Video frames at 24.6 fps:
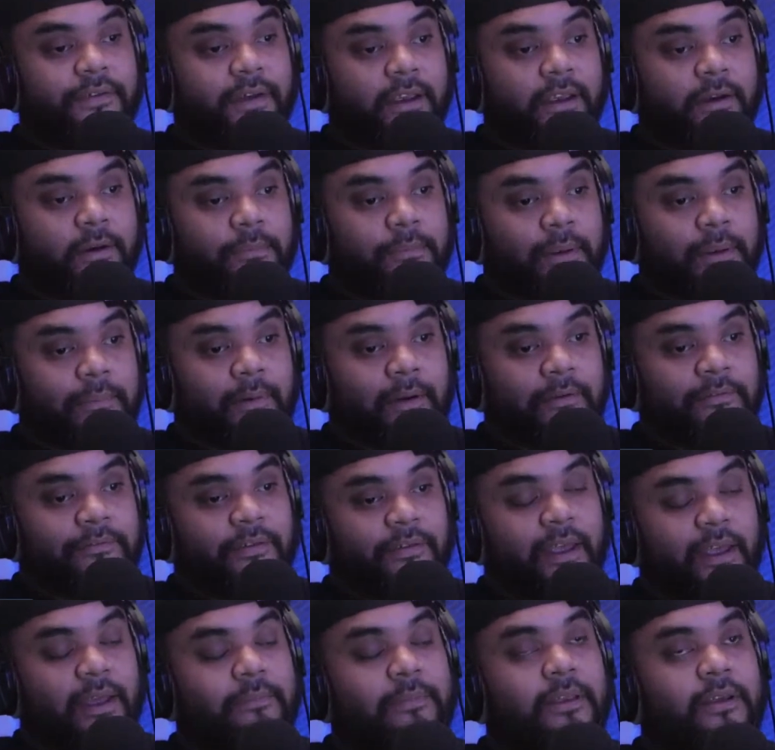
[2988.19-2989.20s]
go with my
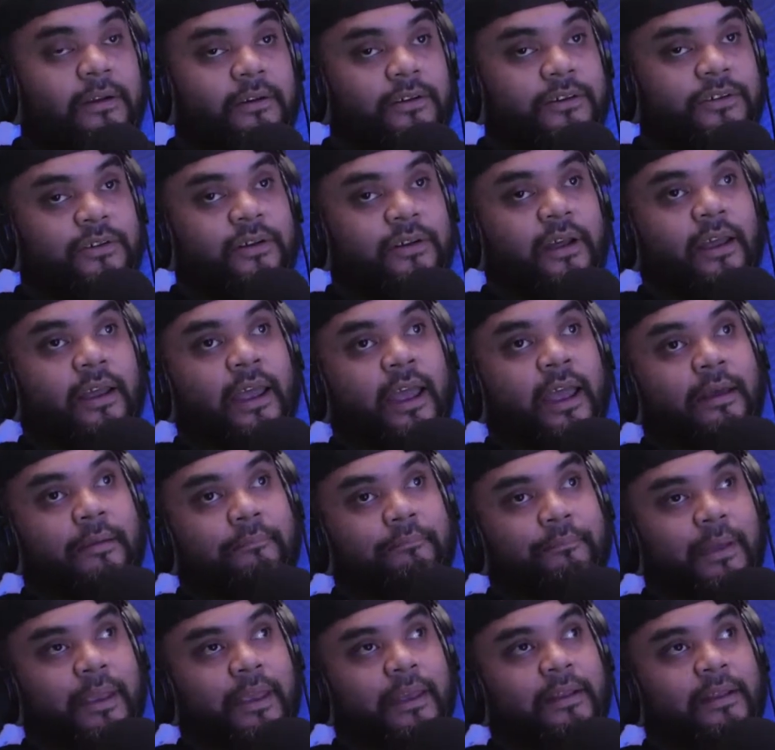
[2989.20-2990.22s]
family, or should I
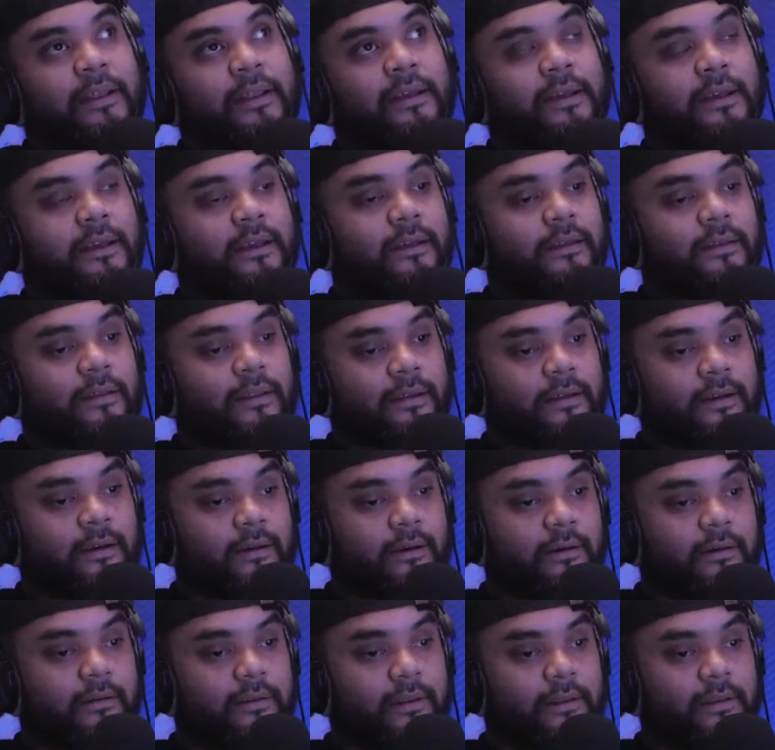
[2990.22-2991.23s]
make it like a
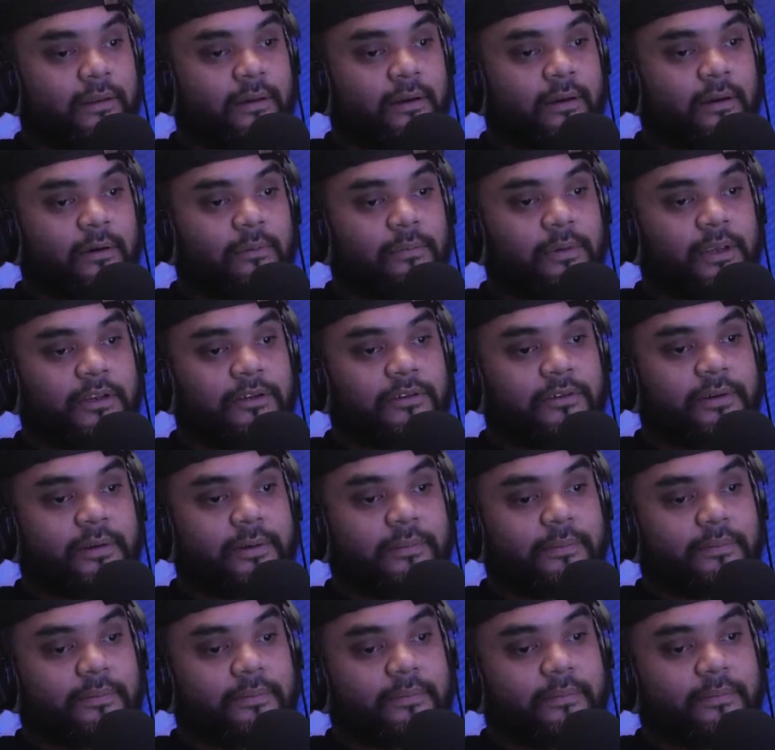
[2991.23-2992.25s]
homie
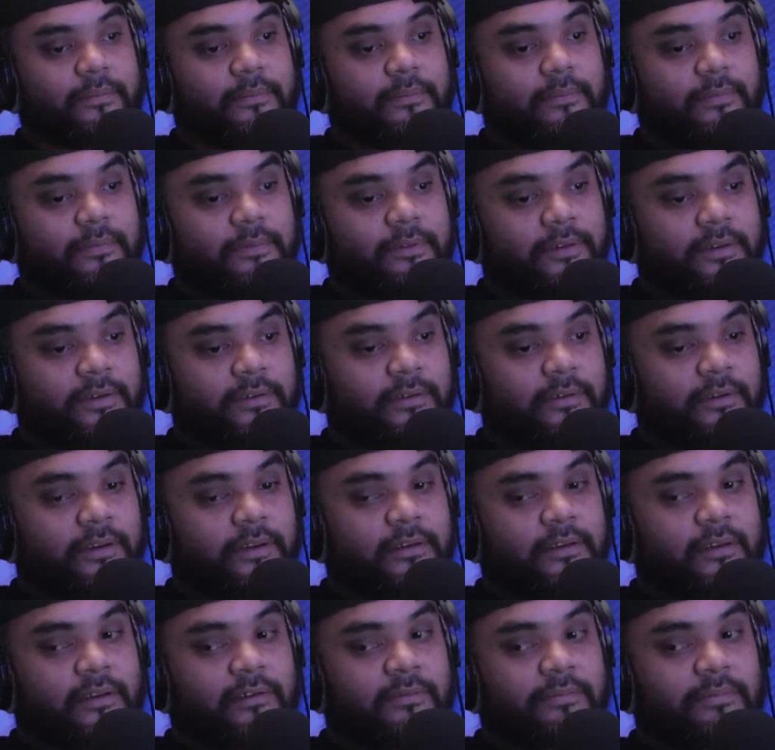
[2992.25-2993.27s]
trip just to get
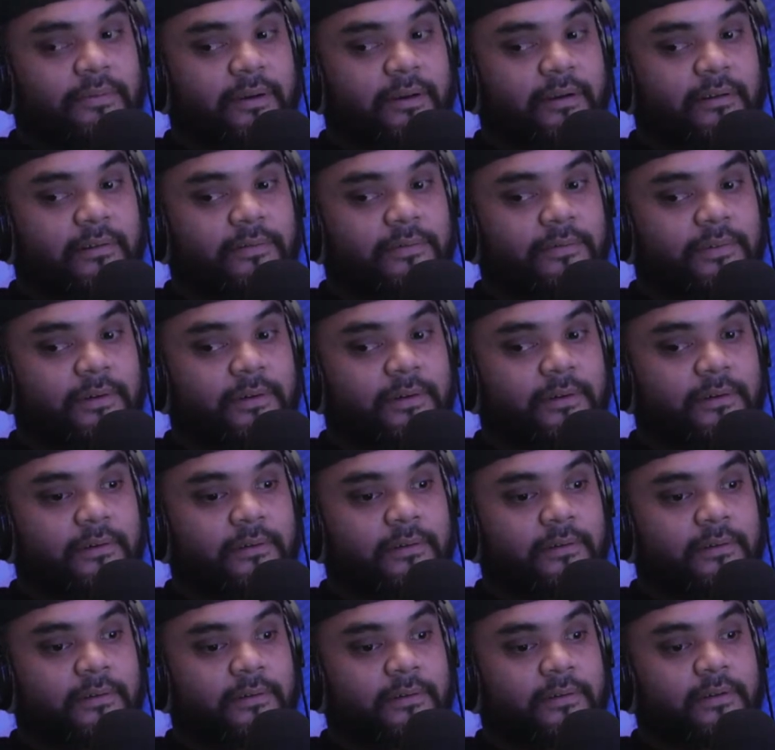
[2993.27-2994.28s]
the experience
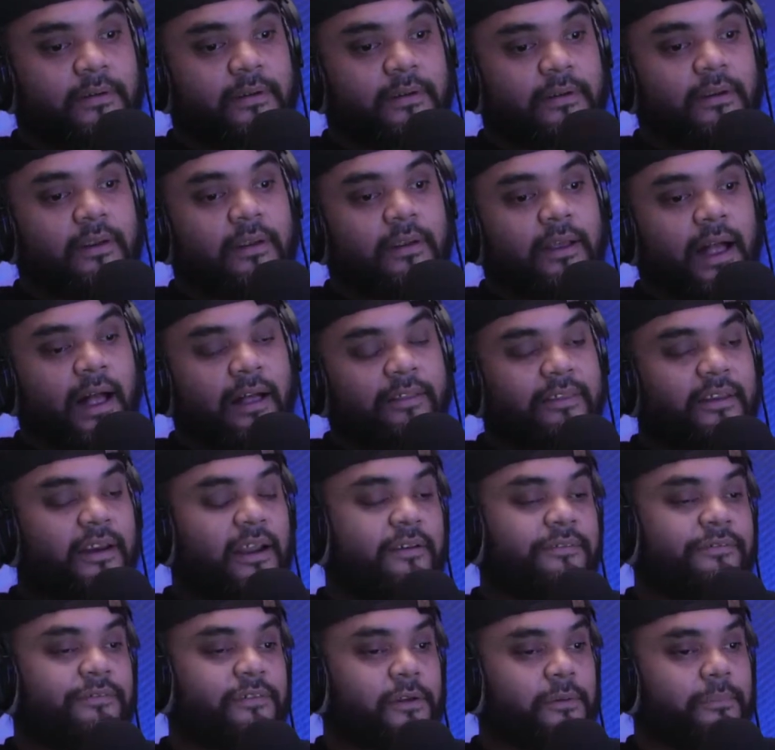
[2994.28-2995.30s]
first? I think
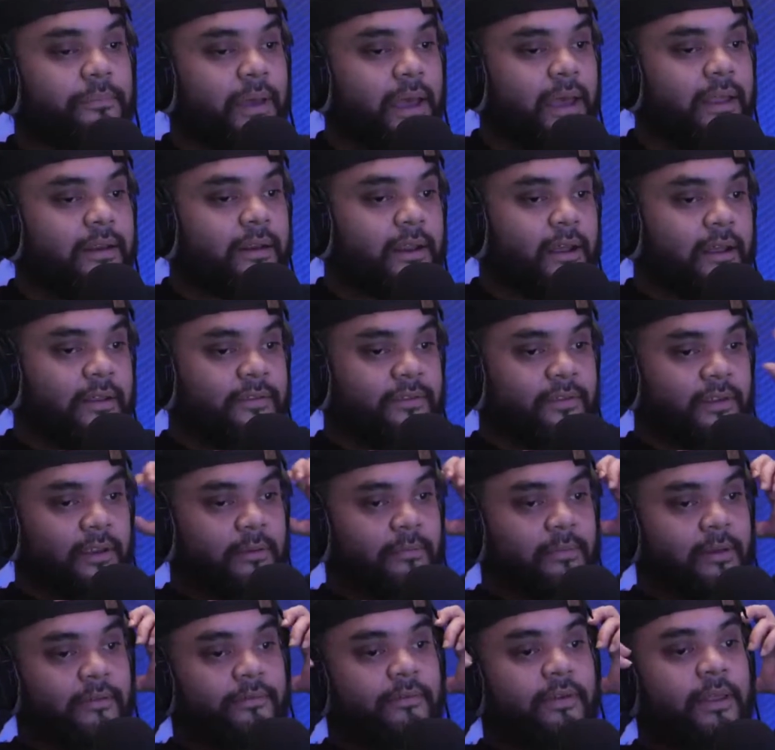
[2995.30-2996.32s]
I'll feel bad not
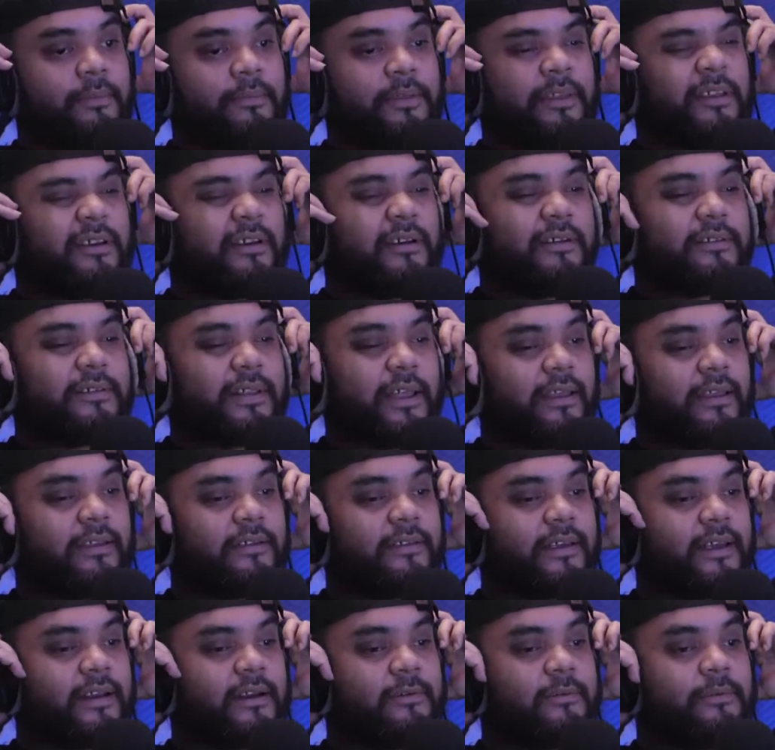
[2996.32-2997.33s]
seeing my family. It's like
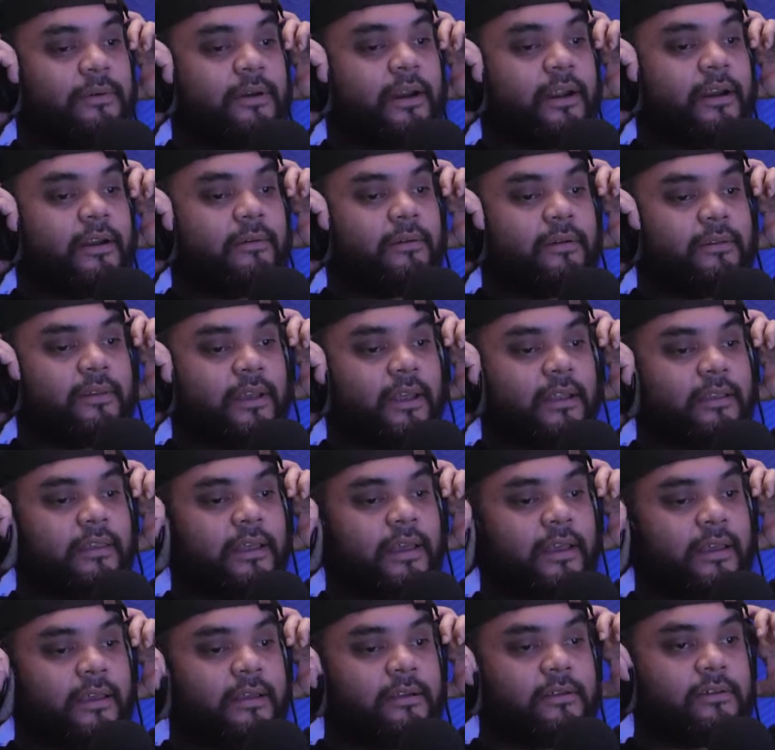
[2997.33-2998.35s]
it's kind of weird. I don't want to get
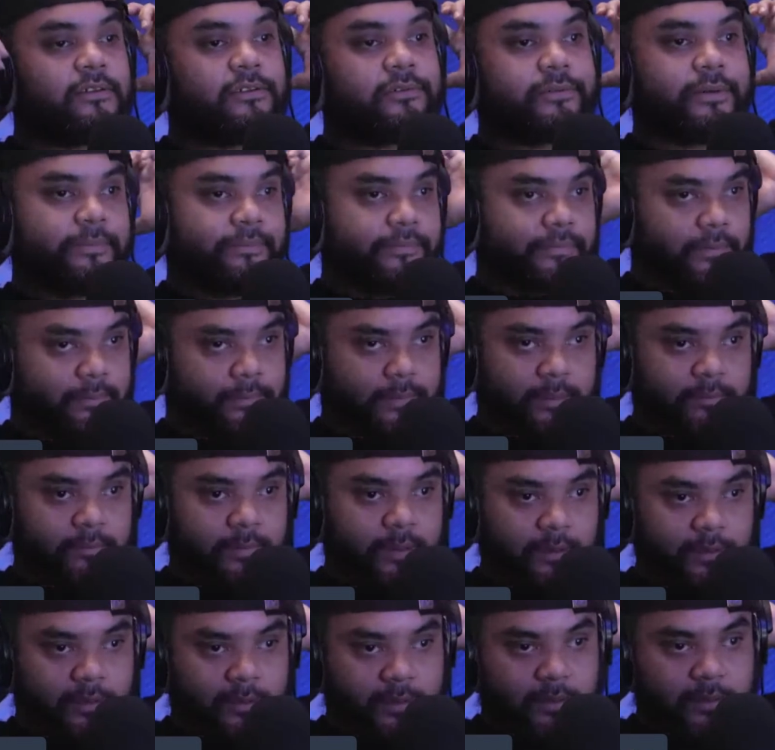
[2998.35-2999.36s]
that guilt trip from them
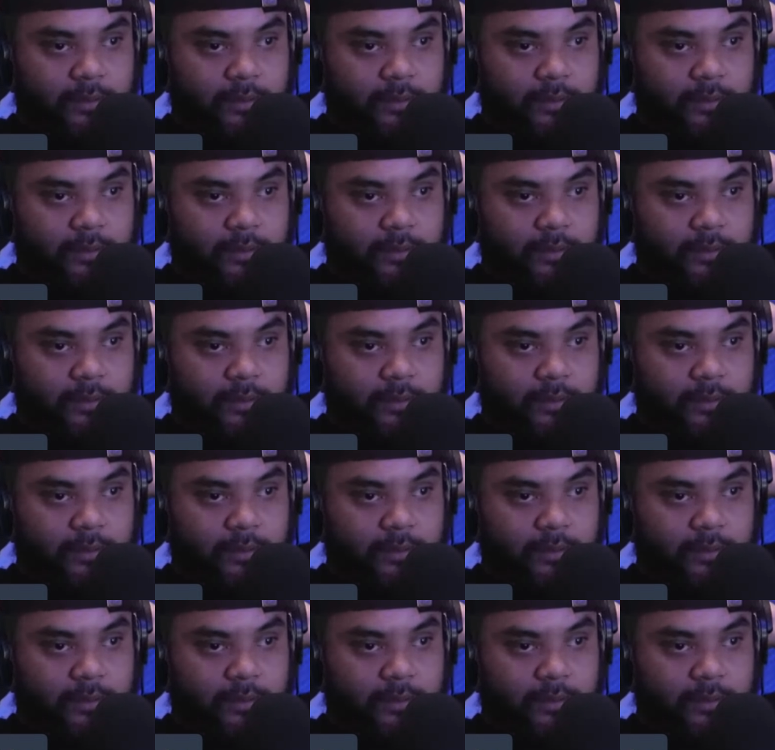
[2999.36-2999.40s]
either.